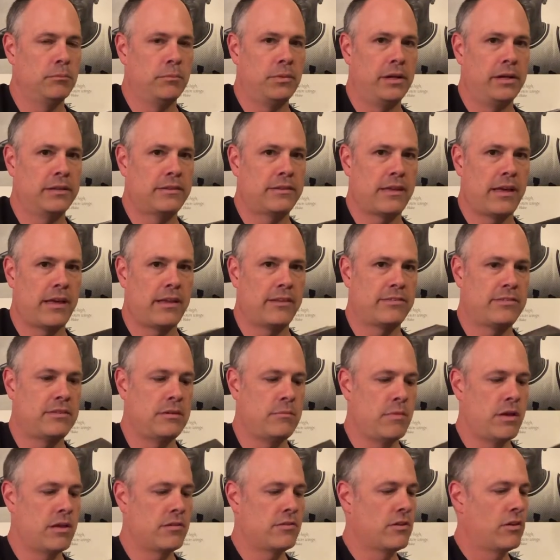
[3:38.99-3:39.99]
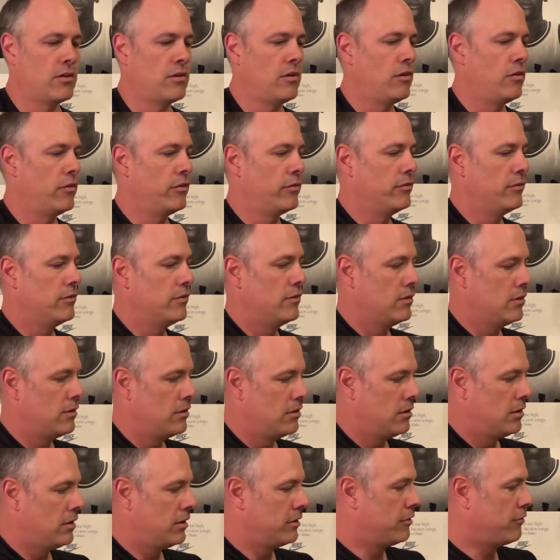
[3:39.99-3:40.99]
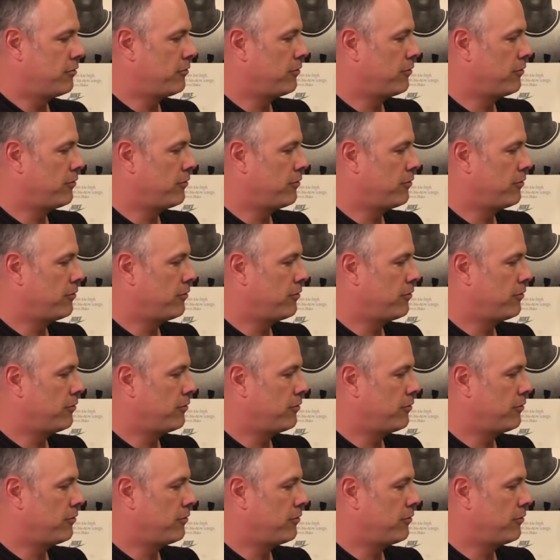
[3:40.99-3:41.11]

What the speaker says: but cement's on the